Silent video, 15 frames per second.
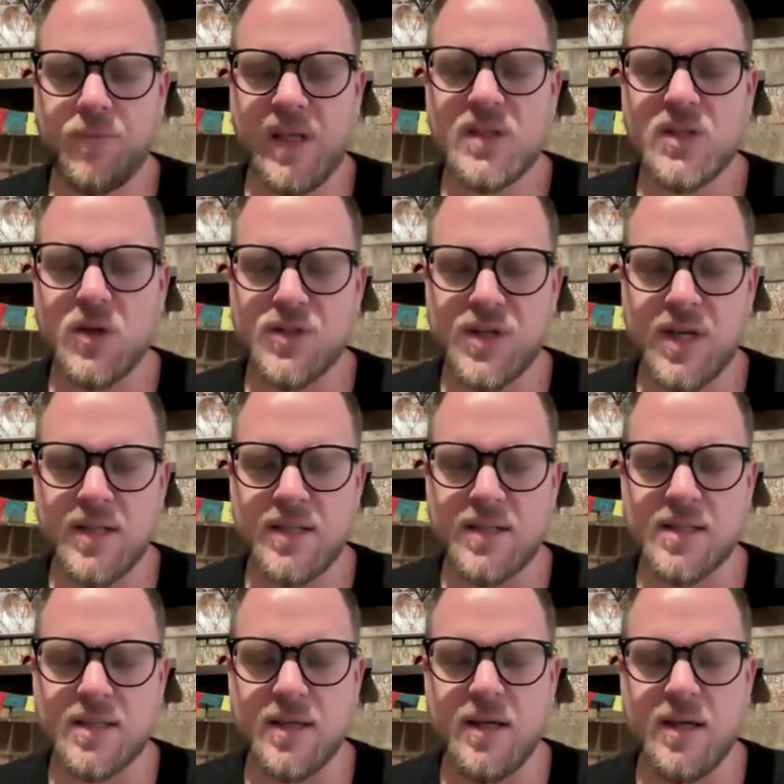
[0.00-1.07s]
such
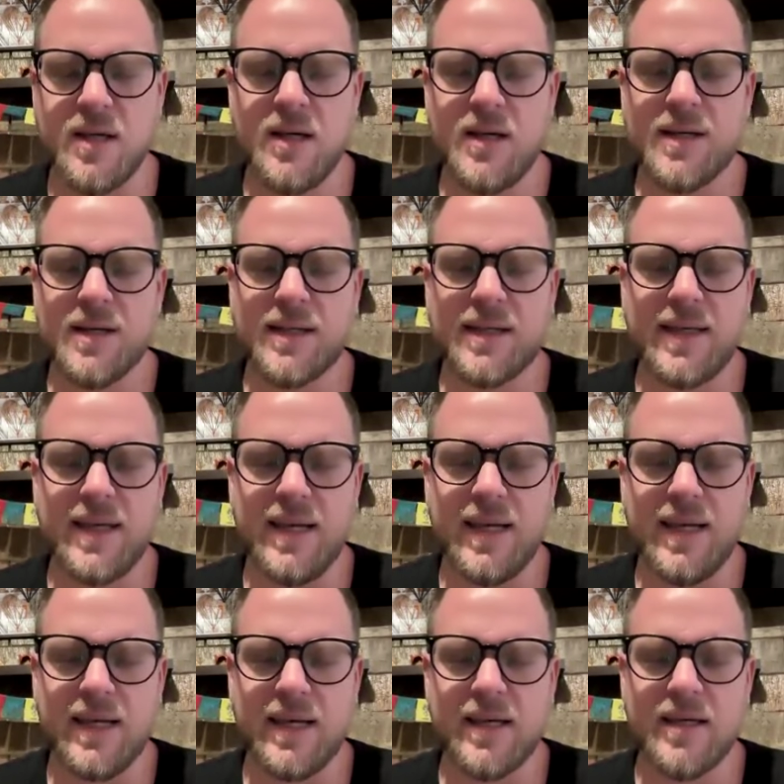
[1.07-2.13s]
as
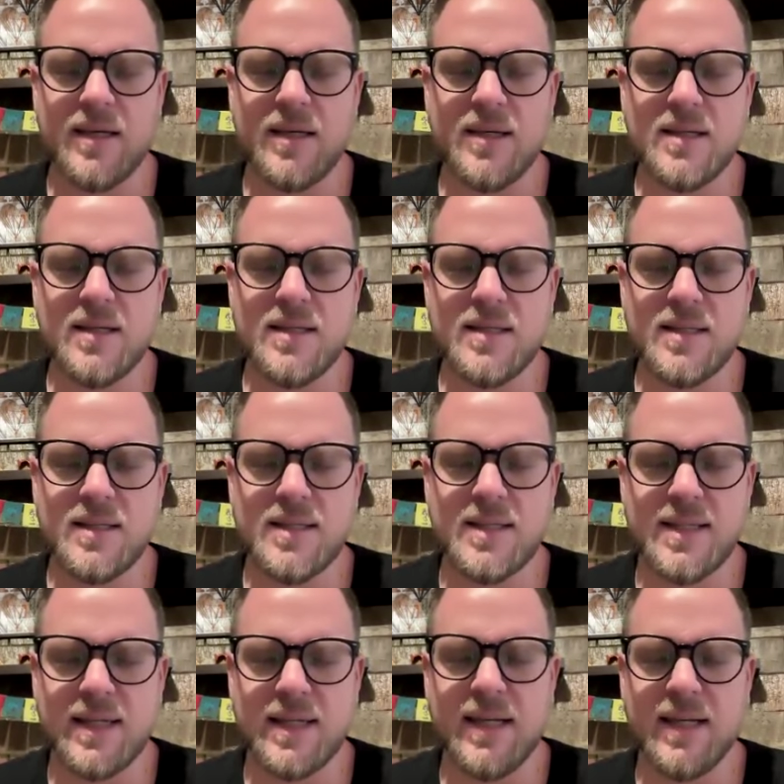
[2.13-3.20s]
killing,
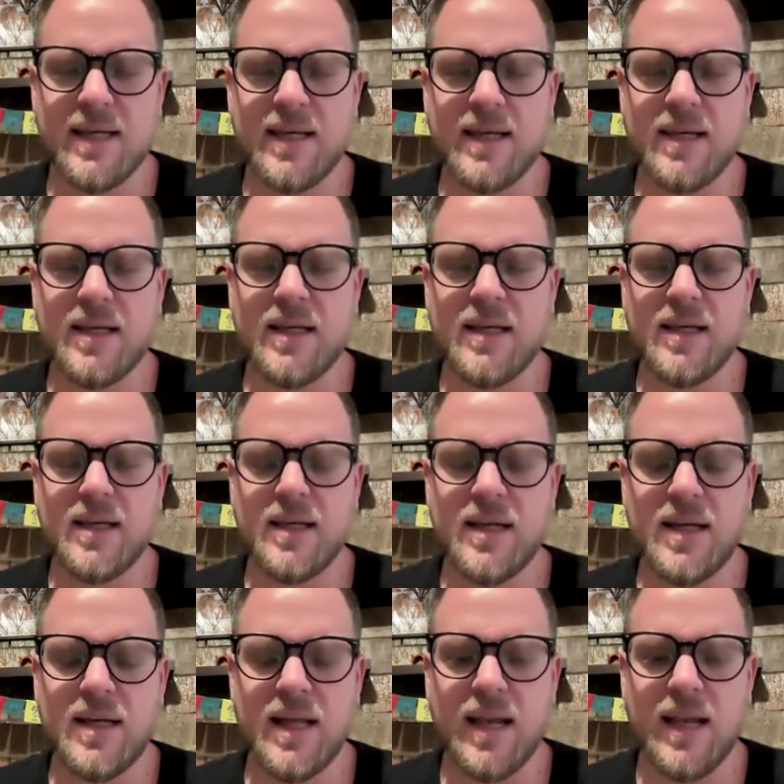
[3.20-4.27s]
stealing,
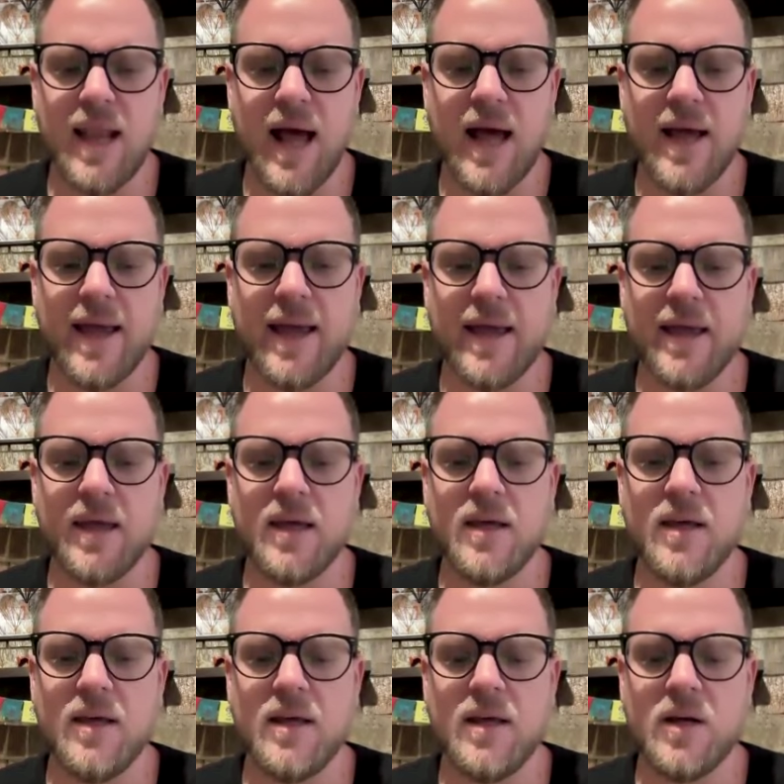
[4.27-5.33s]
lying,
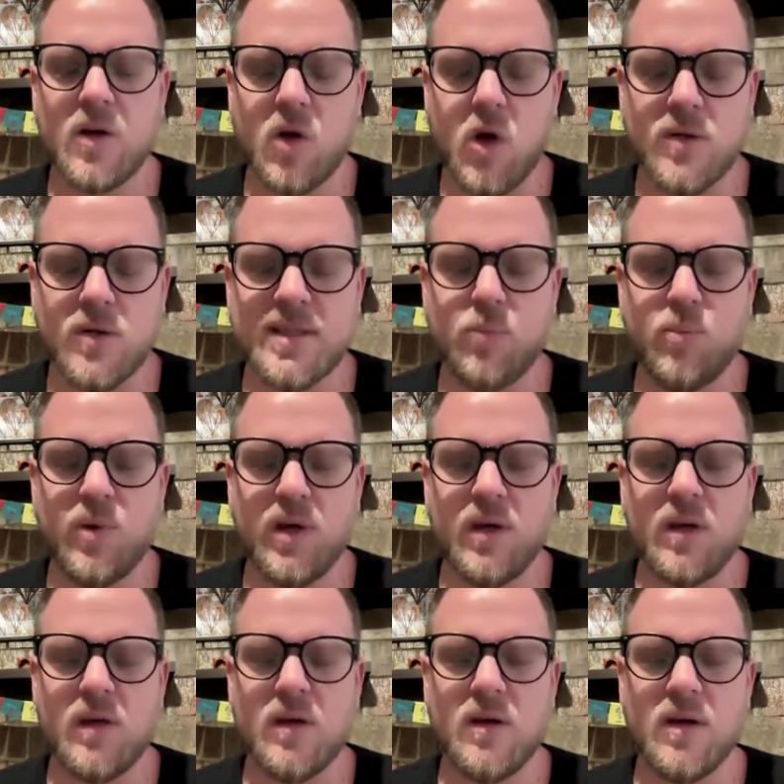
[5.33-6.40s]

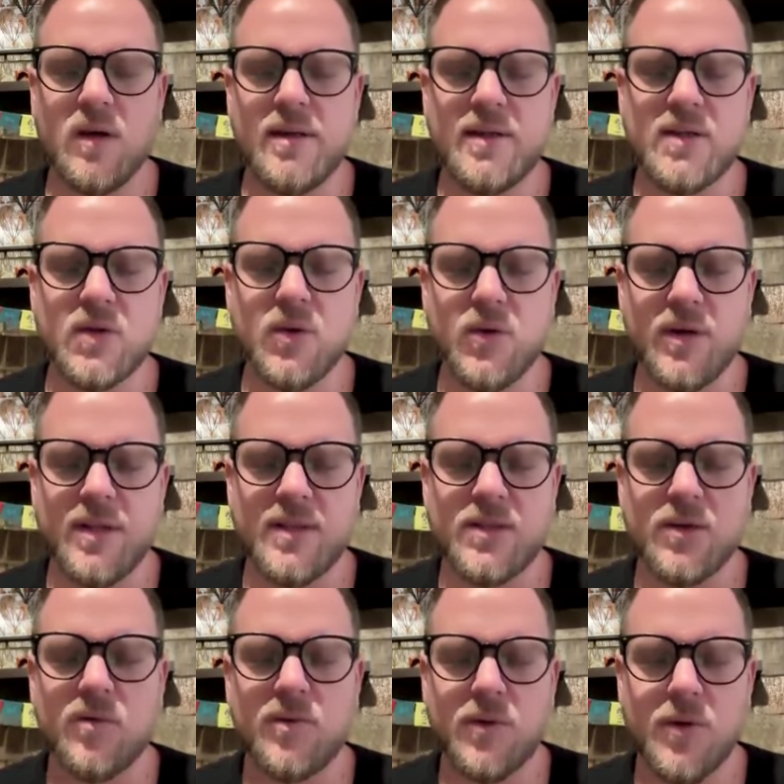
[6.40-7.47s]
gossiping, and so on and
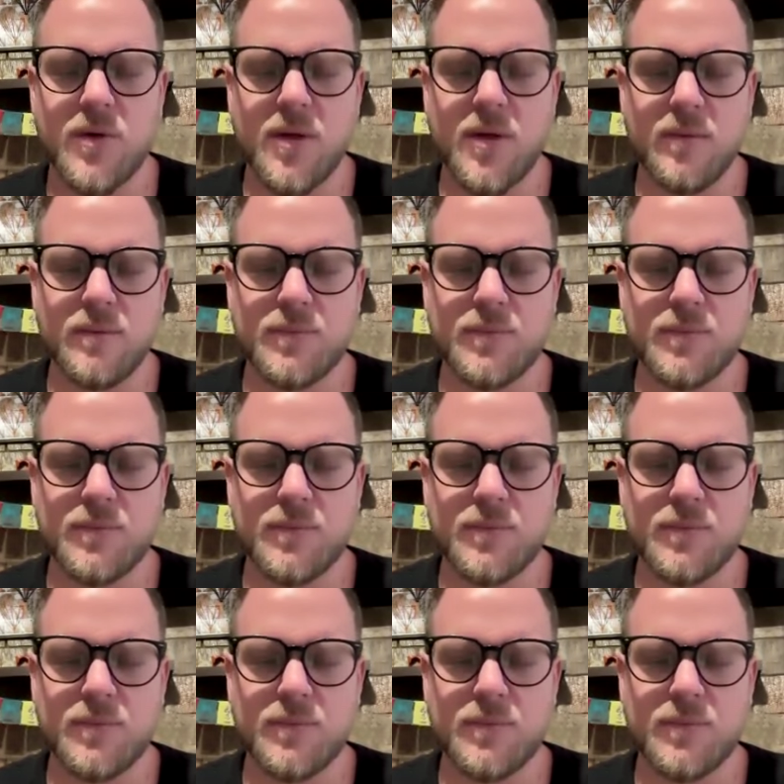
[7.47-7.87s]
so forth.